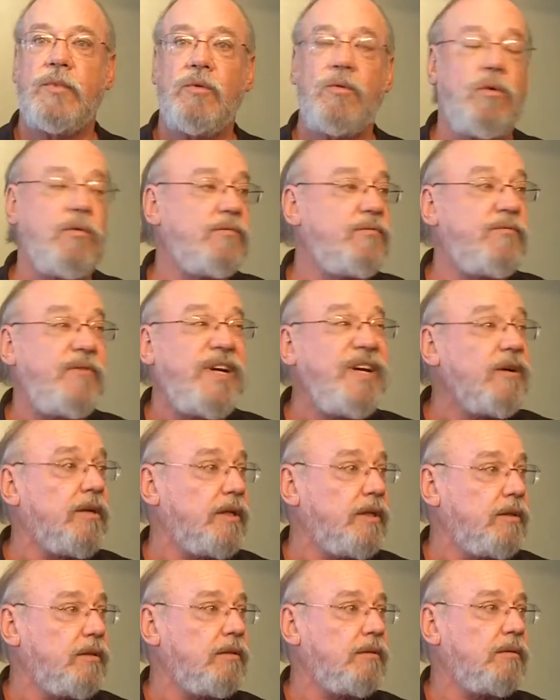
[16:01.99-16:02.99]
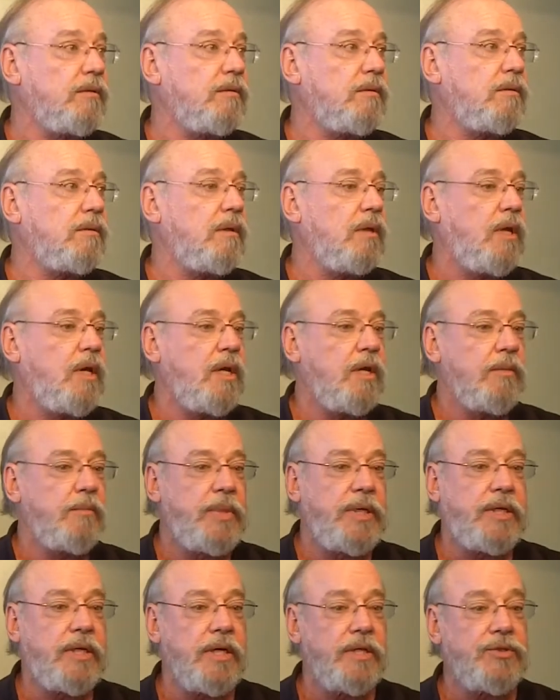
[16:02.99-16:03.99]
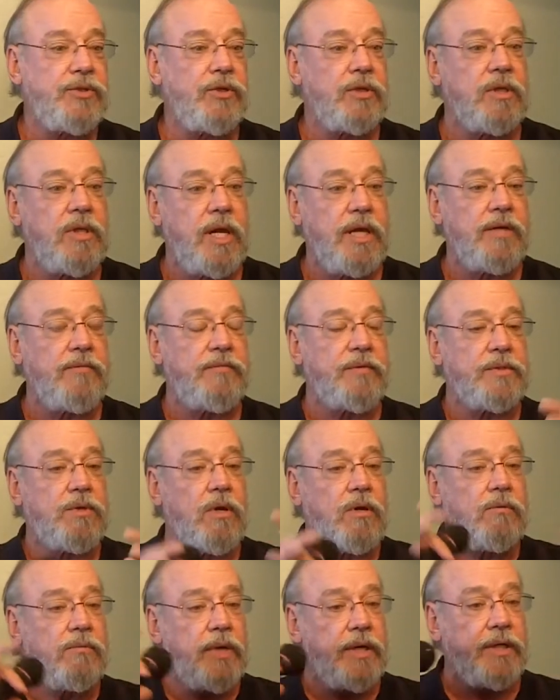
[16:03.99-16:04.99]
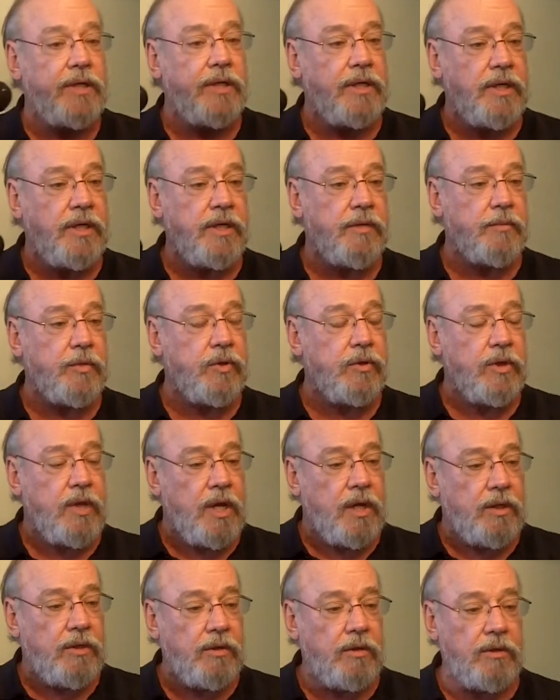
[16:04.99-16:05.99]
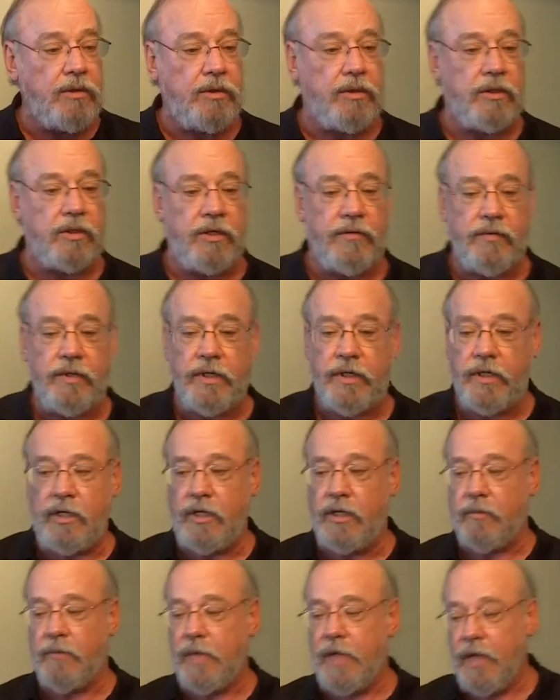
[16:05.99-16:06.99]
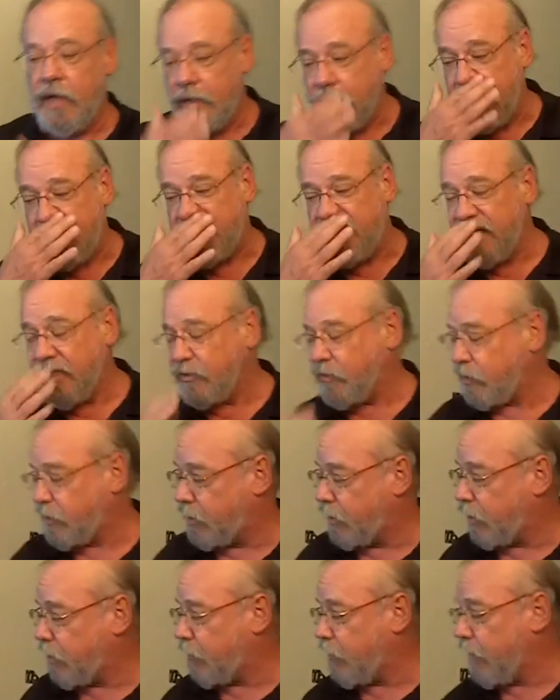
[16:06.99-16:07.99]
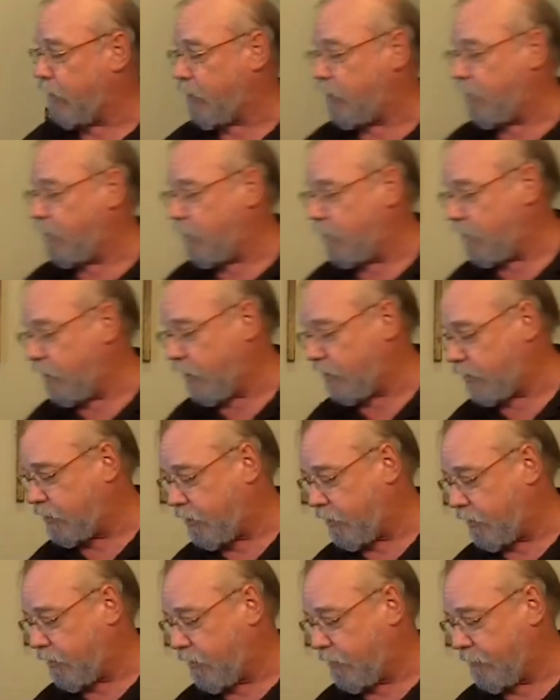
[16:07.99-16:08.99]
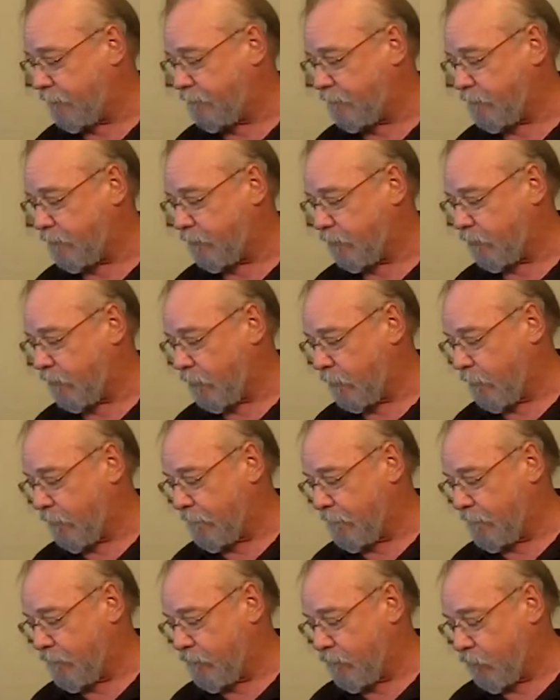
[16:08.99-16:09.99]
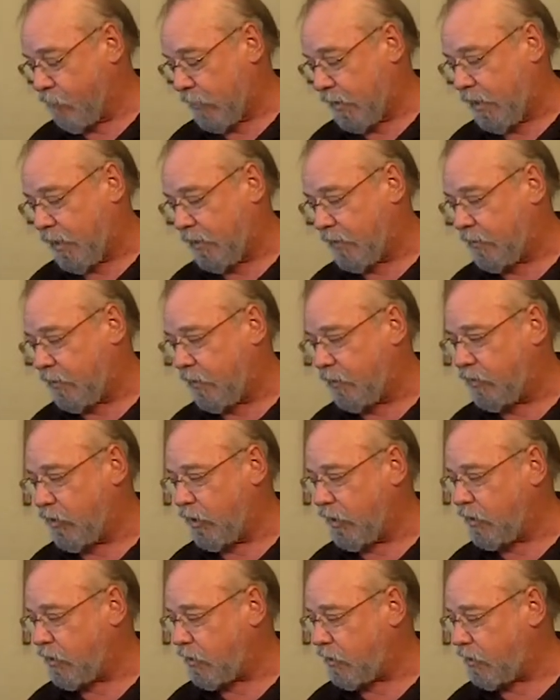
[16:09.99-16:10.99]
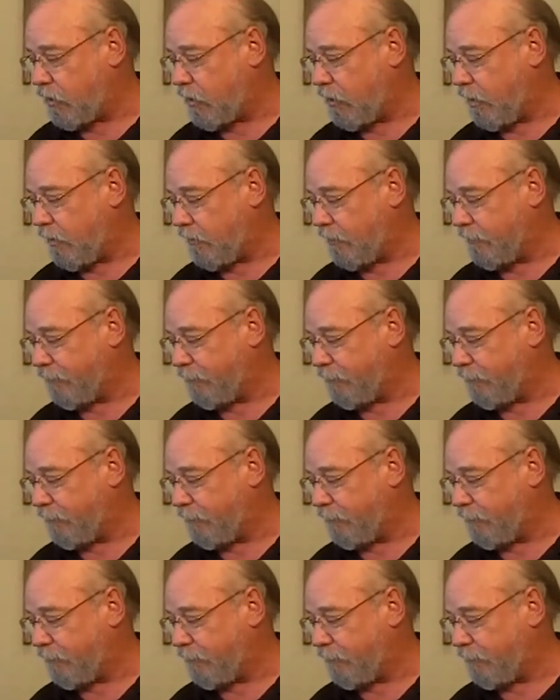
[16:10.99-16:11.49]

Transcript: You won't fear it because your life is already in Him. You're living in Him. Now, it's interesting to me that Jesus